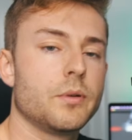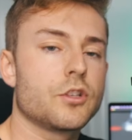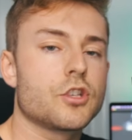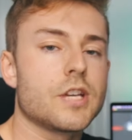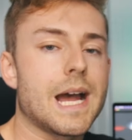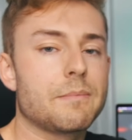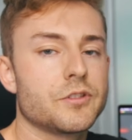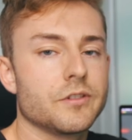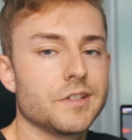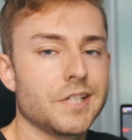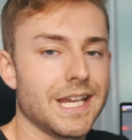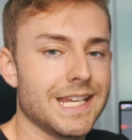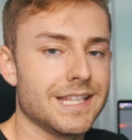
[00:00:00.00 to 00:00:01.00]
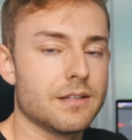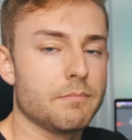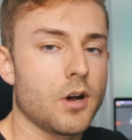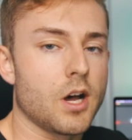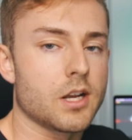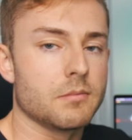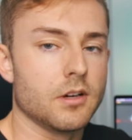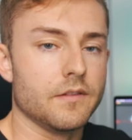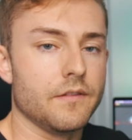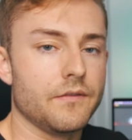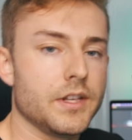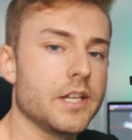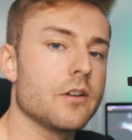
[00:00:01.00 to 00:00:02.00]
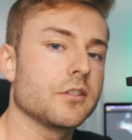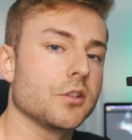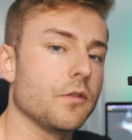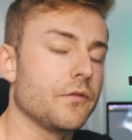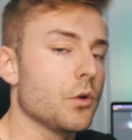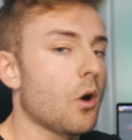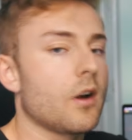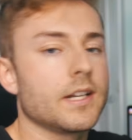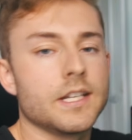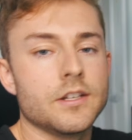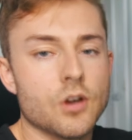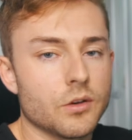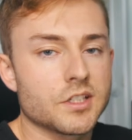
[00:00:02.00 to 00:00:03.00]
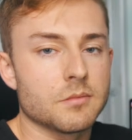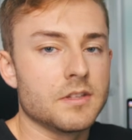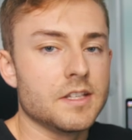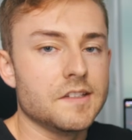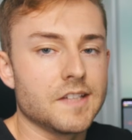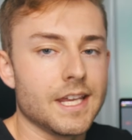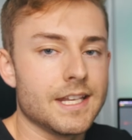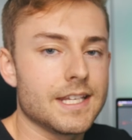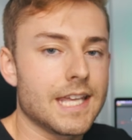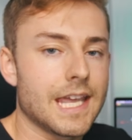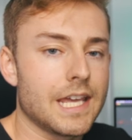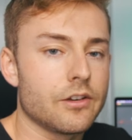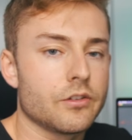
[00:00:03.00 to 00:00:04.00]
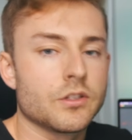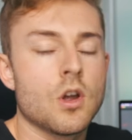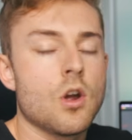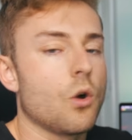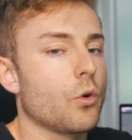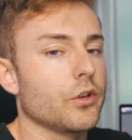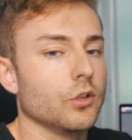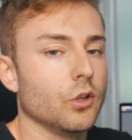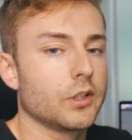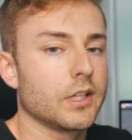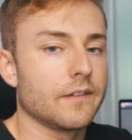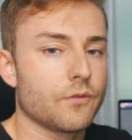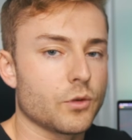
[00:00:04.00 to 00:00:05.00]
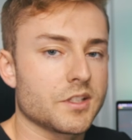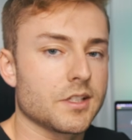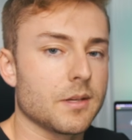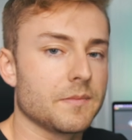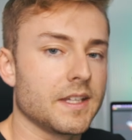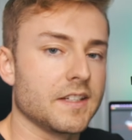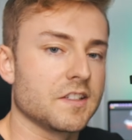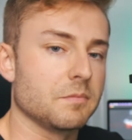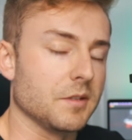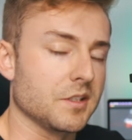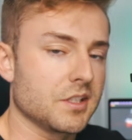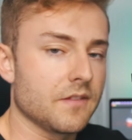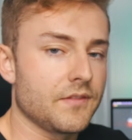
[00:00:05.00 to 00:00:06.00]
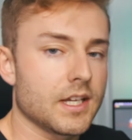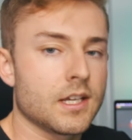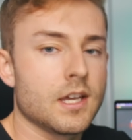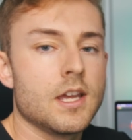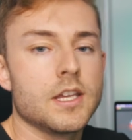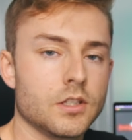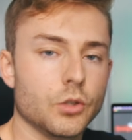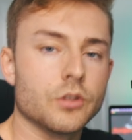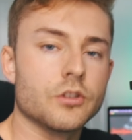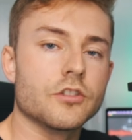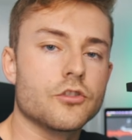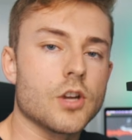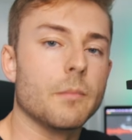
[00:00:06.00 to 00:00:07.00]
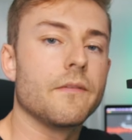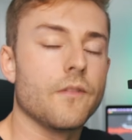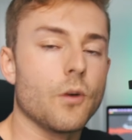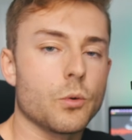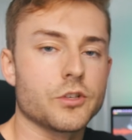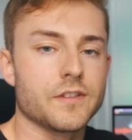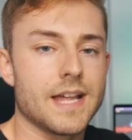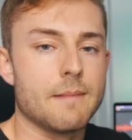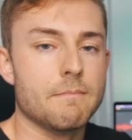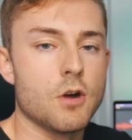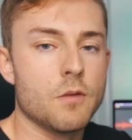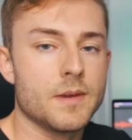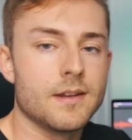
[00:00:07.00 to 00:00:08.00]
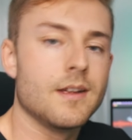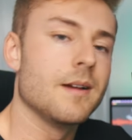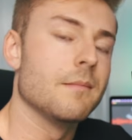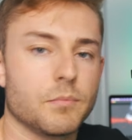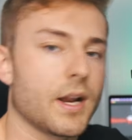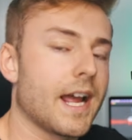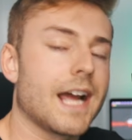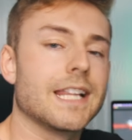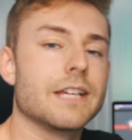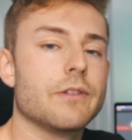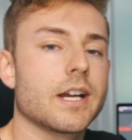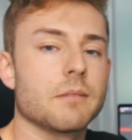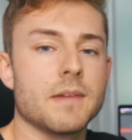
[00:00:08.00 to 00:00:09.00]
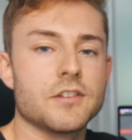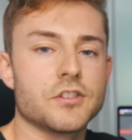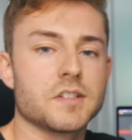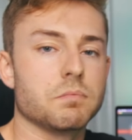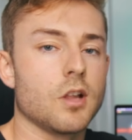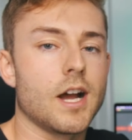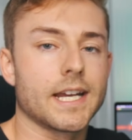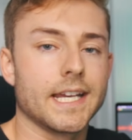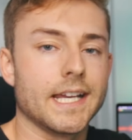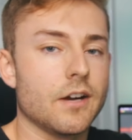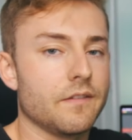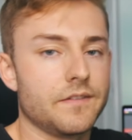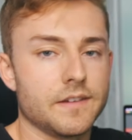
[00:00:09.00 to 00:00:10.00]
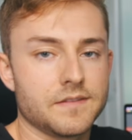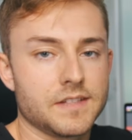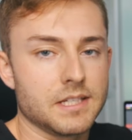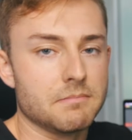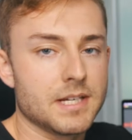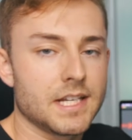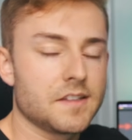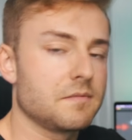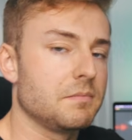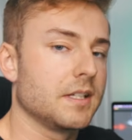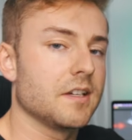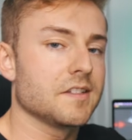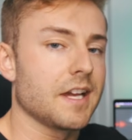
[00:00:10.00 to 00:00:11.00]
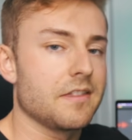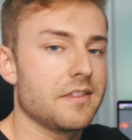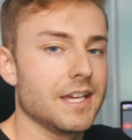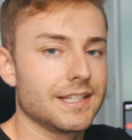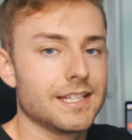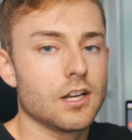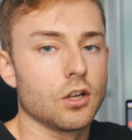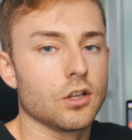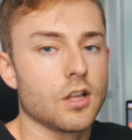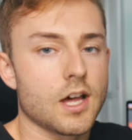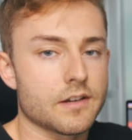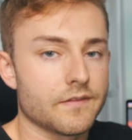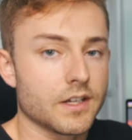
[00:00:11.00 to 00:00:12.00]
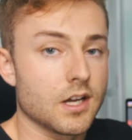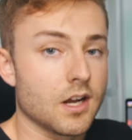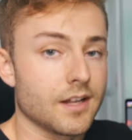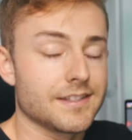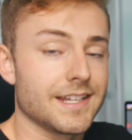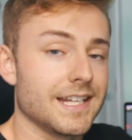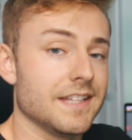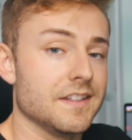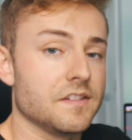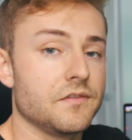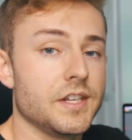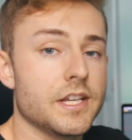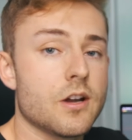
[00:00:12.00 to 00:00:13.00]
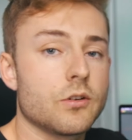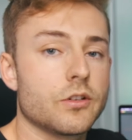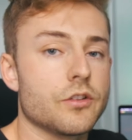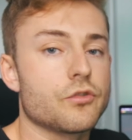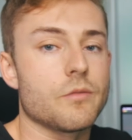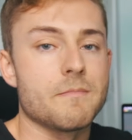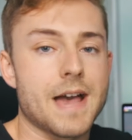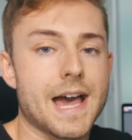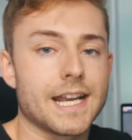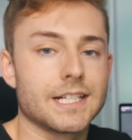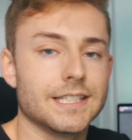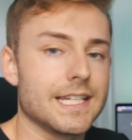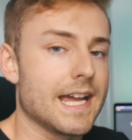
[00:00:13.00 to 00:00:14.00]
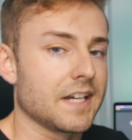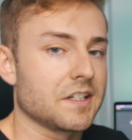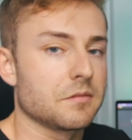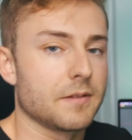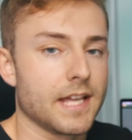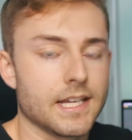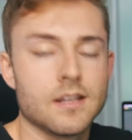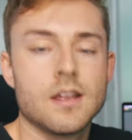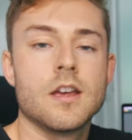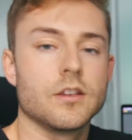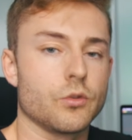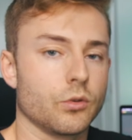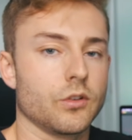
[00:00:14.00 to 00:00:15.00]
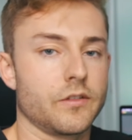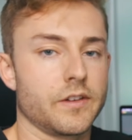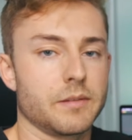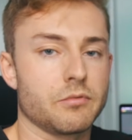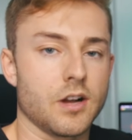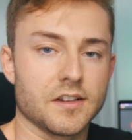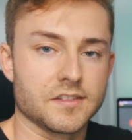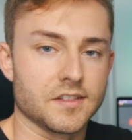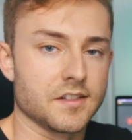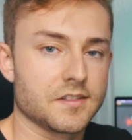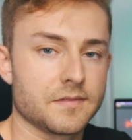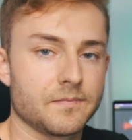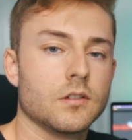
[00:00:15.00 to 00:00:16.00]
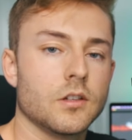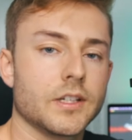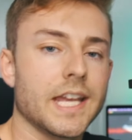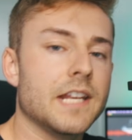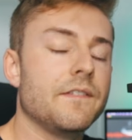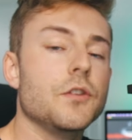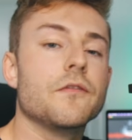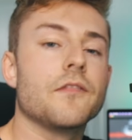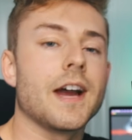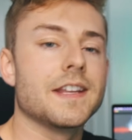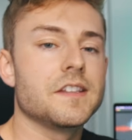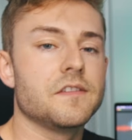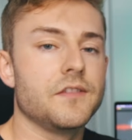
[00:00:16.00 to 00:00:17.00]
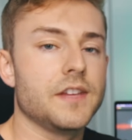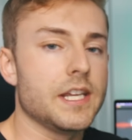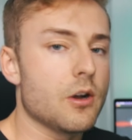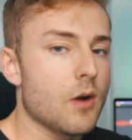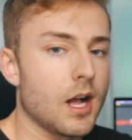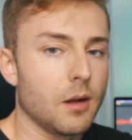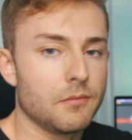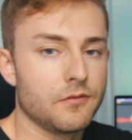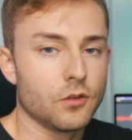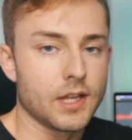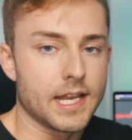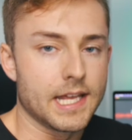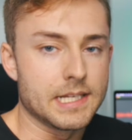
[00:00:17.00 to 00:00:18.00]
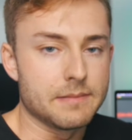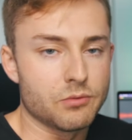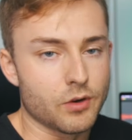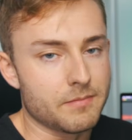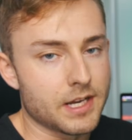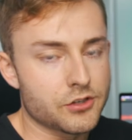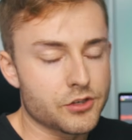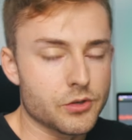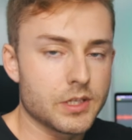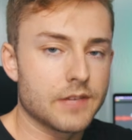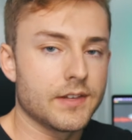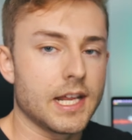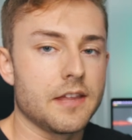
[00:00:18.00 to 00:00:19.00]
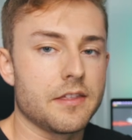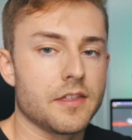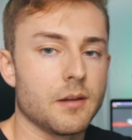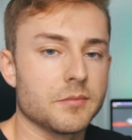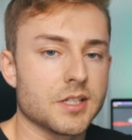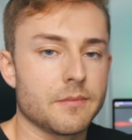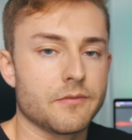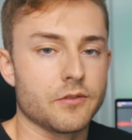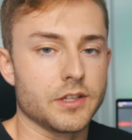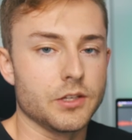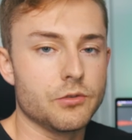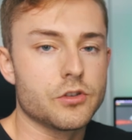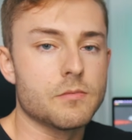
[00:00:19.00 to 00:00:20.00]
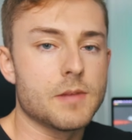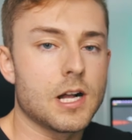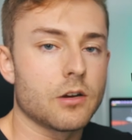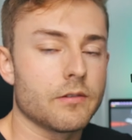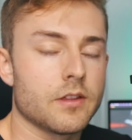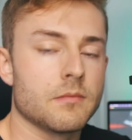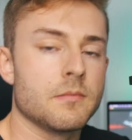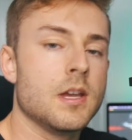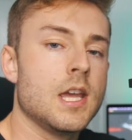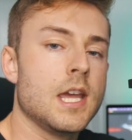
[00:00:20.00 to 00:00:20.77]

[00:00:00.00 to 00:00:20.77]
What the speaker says: to put chapters in the bottom of the video, so if you already know some of these indicators or you're looking for something specific, you can just jump forward to that moment. But I highly recommend just blocking out 15 minutes because I think that a lot of the content in this video could dramatically expedite your learning process. Okay, and if you find this video helpful at any point, make sure you give it a thumbs up for the YouTube algorithm.